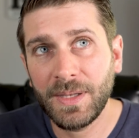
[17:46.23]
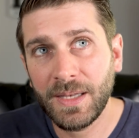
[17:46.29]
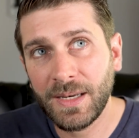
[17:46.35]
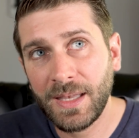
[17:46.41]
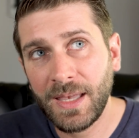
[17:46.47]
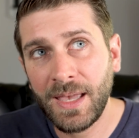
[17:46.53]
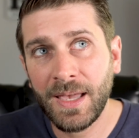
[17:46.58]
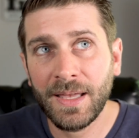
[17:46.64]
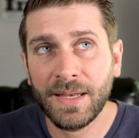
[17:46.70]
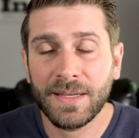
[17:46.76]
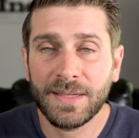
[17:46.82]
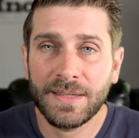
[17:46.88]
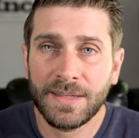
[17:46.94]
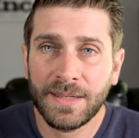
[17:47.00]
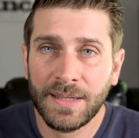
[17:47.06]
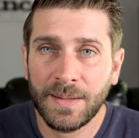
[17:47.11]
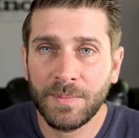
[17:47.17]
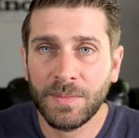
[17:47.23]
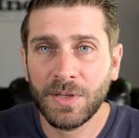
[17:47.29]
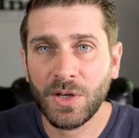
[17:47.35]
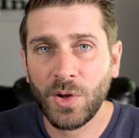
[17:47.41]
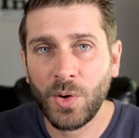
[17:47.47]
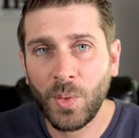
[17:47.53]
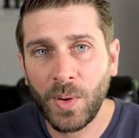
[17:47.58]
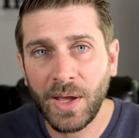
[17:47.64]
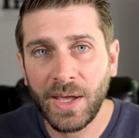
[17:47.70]
it can't seem to
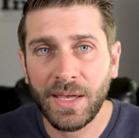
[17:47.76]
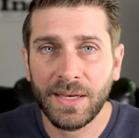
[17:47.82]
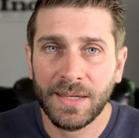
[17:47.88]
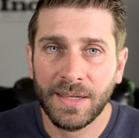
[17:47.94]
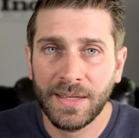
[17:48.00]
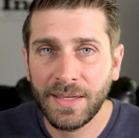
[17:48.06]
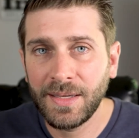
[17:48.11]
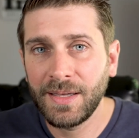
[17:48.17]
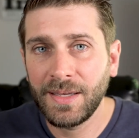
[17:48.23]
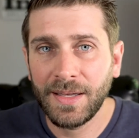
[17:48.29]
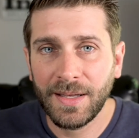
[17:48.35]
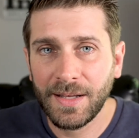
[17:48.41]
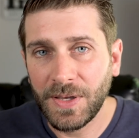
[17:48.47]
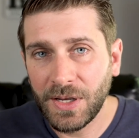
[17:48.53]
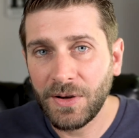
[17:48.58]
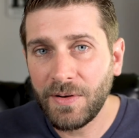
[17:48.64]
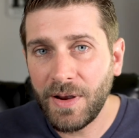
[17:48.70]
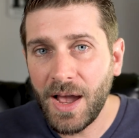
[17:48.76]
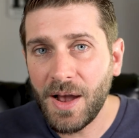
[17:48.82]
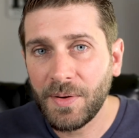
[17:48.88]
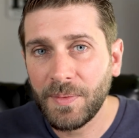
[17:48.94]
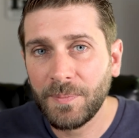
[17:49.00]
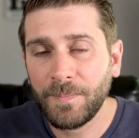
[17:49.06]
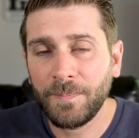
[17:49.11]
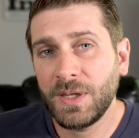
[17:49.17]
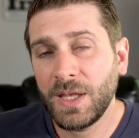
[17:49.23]
quite figure
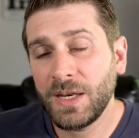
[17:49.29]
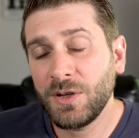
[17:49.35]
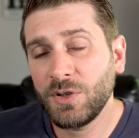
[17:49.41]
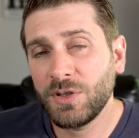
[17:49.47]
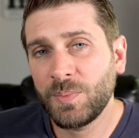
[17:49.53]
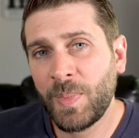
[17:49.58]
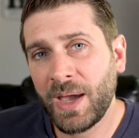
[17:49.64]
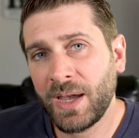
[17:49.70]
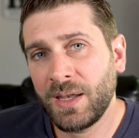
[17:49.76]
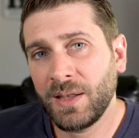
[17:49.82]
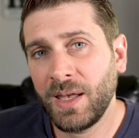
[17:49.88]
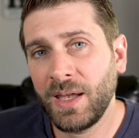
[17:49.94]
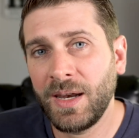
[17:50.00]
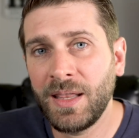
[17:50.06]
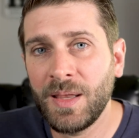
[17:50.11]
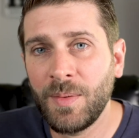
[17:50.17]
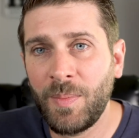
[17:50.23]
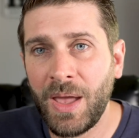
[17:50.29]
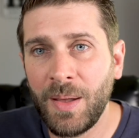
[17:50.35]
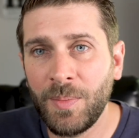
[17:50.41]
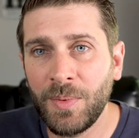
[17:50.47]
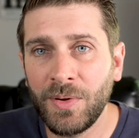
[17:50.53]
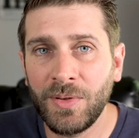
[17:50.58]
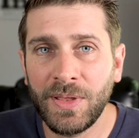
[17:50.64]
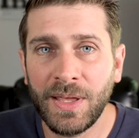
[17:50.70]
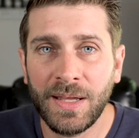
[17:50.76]
out. They do speculate in the
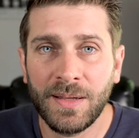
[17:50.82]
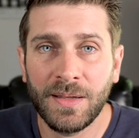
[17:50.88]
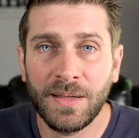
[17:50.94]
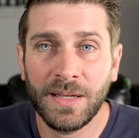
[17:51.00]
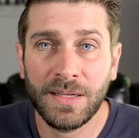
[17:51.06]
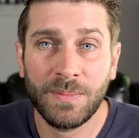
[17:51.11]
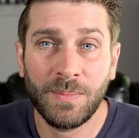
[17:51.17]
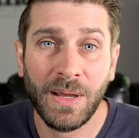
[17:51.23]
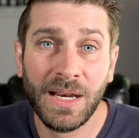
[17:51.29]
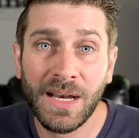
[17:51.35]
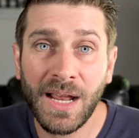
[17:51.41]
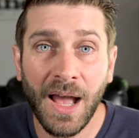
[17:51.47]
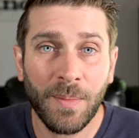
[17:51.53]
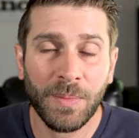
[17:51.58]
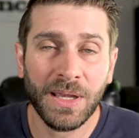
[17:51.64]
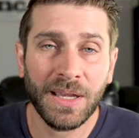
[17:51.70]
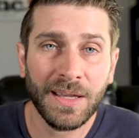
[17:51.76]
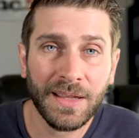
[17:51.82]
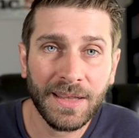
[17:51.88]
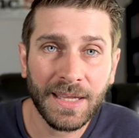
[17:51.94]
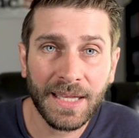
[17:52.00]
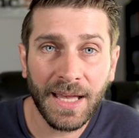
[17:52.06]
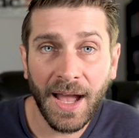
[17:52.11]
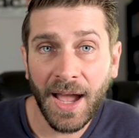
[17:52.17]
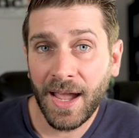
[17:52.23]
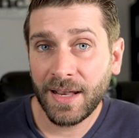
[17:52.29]
paper that this may not be
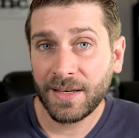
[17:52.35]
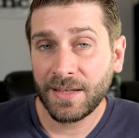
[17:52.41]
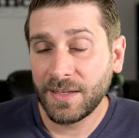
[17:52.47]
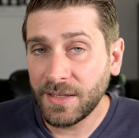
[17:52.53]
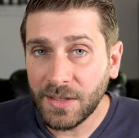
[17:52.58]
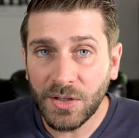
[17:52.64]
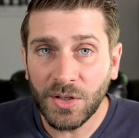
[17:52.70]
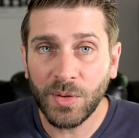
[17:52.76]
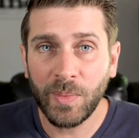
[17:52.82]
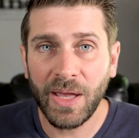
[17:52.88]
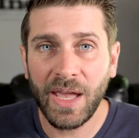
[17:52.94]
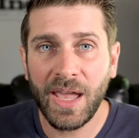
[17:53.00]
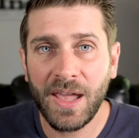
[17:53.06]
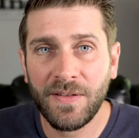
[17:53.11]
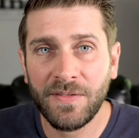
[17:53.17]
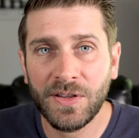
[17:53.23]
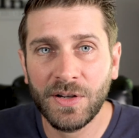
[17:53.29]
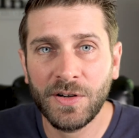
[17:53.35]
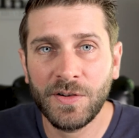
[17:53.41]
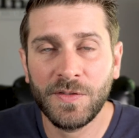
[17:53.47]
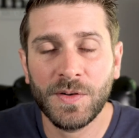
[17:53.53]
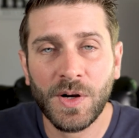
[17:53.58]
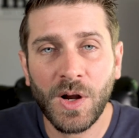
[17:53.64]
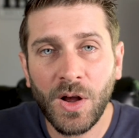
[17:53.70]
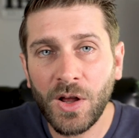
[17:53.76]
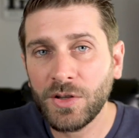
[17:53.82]
the ideal behavior
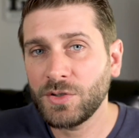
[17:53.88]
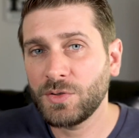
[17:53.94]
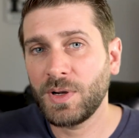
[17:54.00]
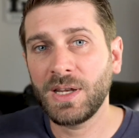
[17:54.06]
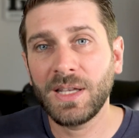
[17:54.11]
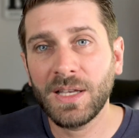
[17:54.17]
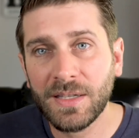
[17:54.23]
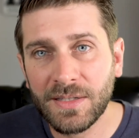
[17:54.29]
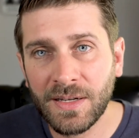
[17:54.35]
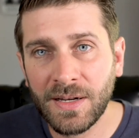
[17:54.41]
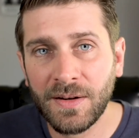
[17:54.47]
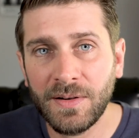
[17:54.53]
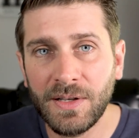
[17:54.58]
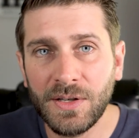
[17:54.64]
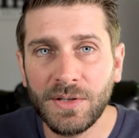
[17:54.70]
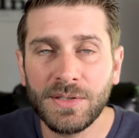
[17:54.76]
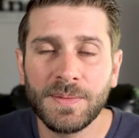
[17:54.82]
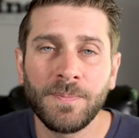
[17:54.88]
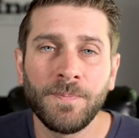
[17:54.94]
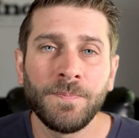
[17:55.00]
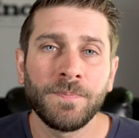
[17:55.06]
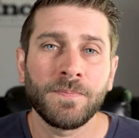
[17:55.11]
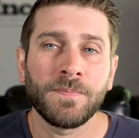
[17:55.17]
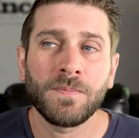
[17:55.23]
for all training scenarios,